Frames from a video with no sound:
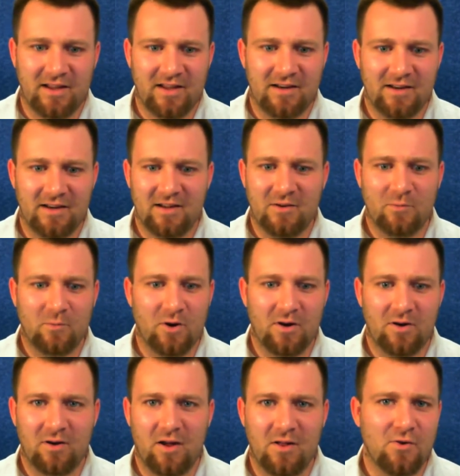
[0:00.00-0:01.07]
and
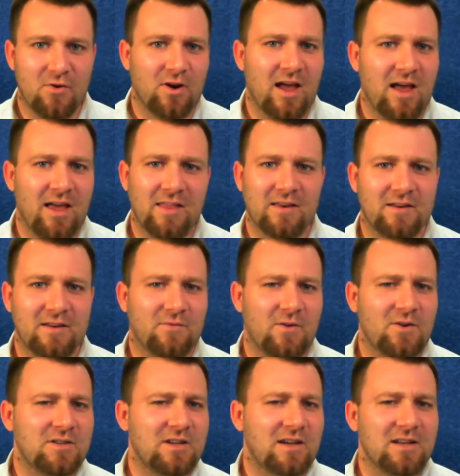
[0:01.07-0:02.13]
one other guy that, as
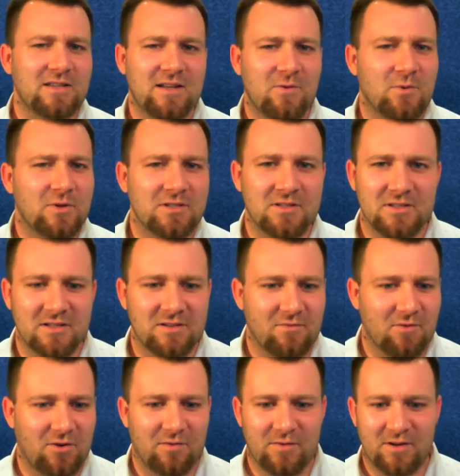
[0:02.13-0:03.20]
far as I can tell, wasn't
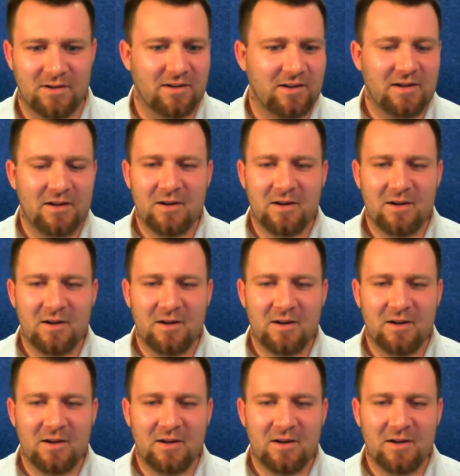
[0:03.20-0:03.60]
involved in